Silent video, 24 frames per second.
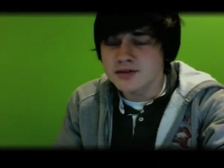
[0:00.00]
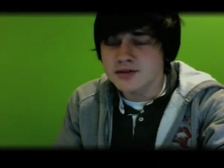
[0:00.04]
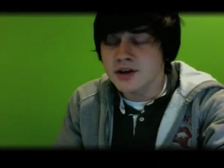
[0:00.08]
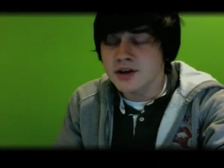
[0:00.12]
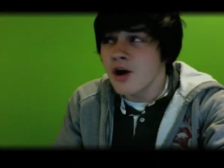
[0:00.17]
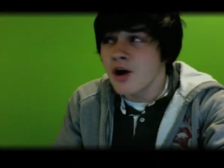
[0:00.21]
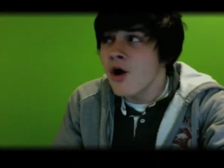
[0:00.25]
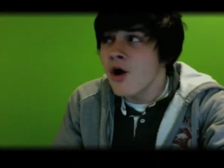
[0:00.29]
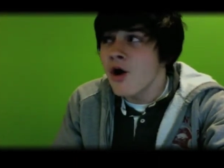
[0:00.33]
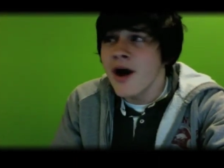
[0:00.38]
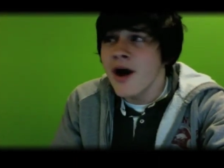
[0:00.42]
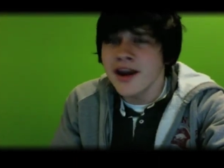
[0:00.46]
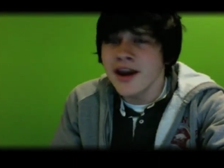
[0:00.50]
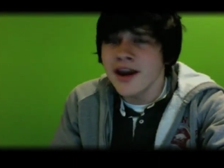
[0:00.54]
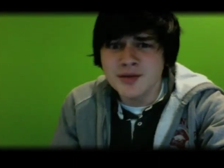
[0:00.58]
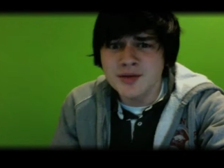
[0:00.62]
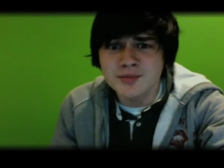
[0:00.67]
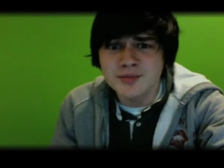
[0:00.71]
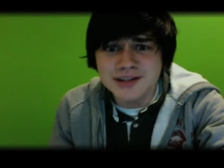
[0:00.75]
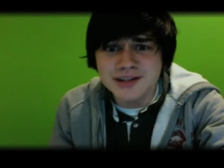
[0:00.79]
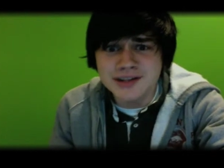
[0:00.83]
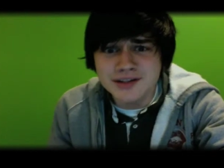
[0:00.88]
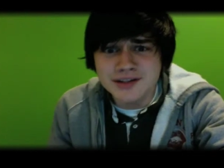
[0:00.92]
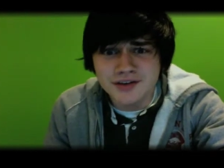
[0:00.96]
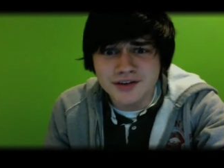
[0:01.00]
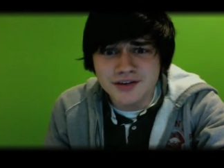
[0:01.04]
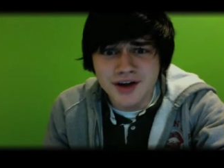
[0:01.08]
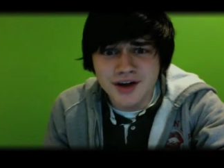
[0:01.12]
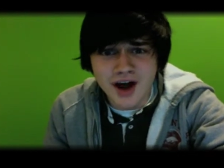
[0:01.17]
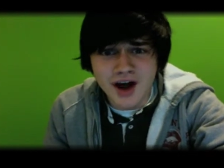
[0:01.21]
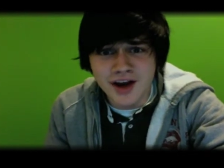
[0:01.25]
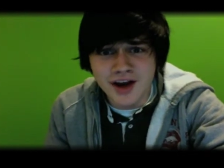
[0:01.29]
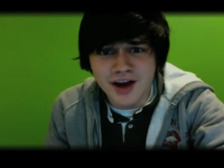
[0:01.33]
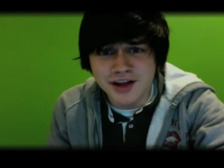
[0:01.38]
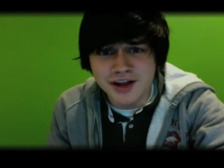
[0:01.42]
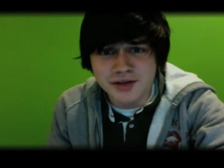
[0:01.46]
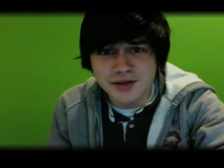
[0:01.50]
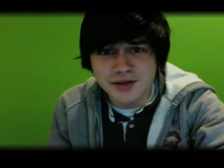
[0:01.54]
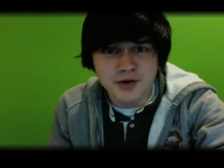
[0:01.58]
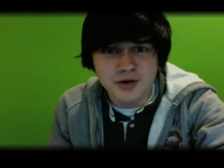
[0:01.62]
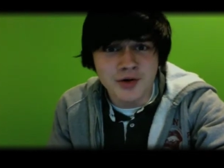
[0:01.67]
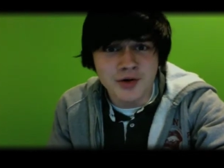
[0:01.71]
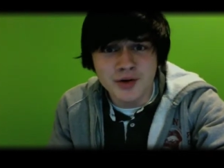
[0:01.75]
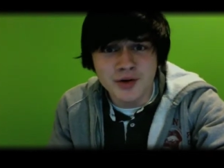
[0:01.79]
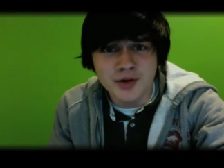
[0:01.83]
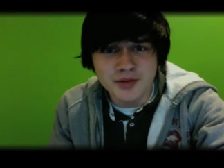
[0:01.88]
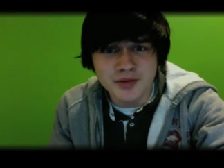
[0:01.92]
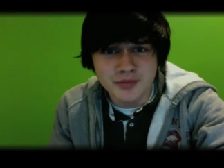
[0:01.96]
oh, I completely forgot and hit the
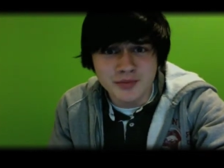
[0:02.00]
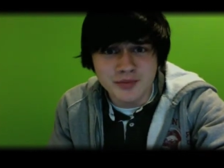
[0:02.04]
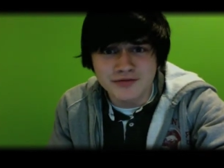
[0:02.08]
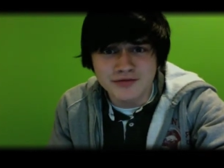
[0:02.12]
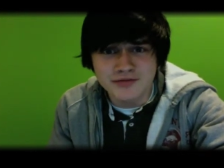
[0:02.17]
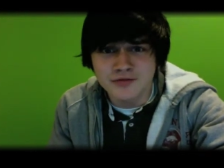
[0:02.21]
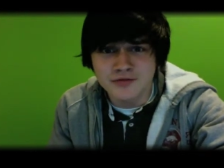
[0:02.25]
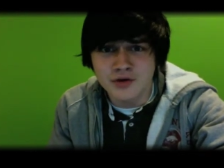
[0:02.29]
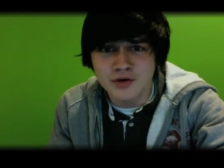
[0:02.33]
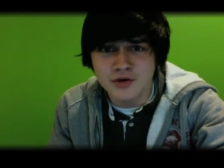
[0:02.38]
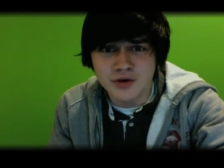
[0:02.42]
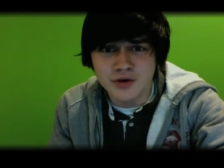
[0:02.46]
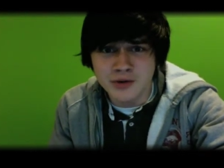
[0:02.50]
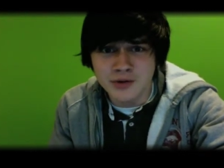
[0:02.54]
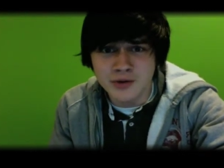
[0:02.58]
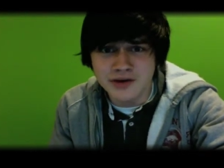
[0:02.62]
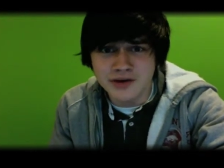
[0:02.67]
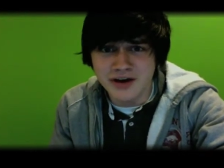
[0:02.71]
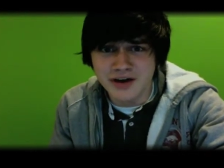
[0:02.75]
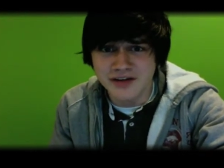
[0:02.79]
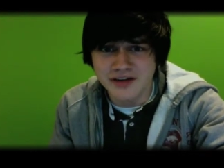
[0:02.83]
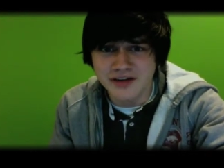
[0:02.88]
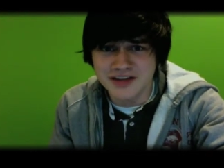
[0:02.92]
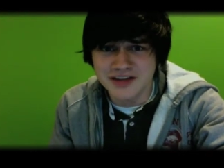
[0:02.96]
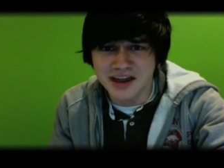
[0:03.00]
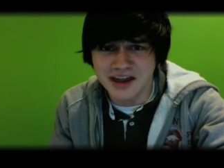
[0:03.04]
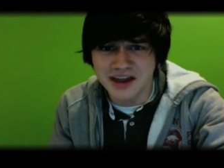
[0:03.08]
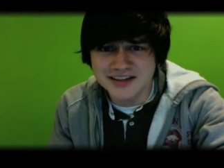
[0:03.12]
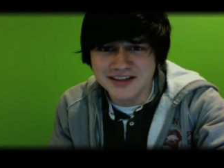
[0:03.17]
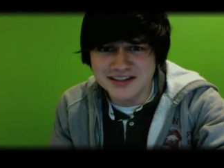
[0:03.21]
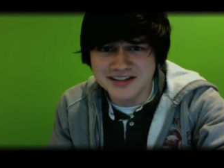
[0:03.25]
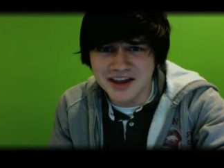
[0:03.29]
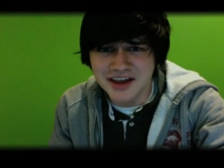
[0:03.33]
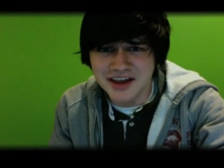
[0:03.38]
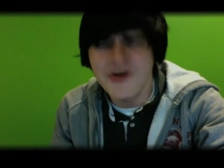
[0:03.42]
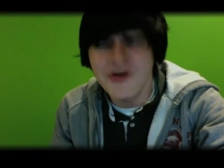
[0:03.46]
record button 4.5 seconds ago.